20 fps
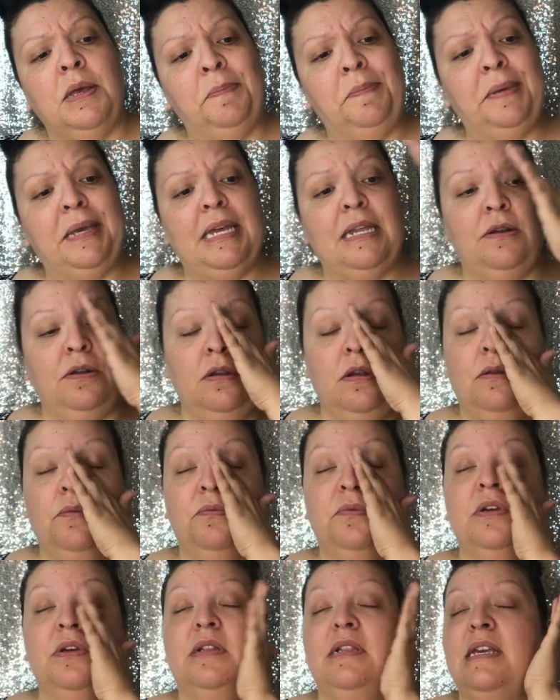been
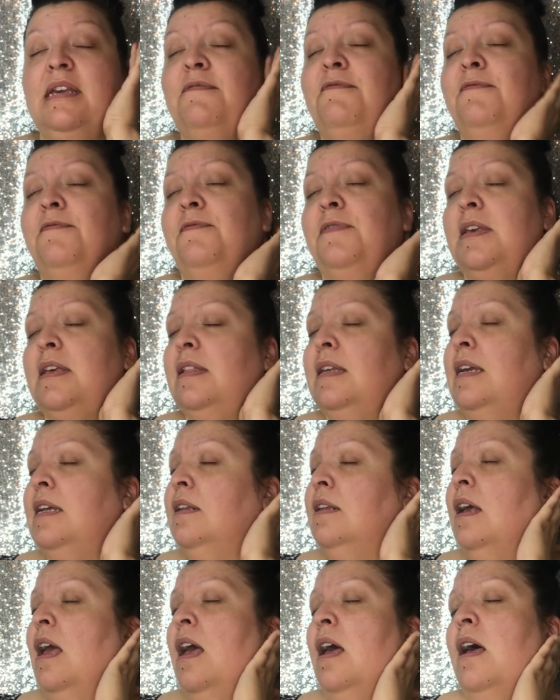really
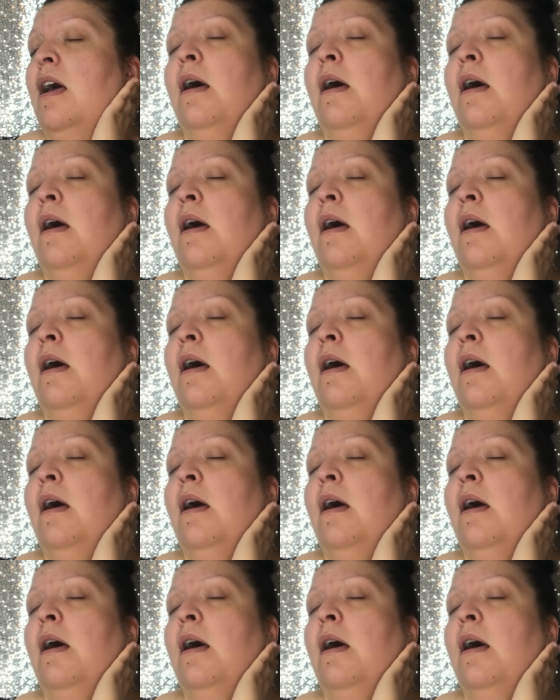feeling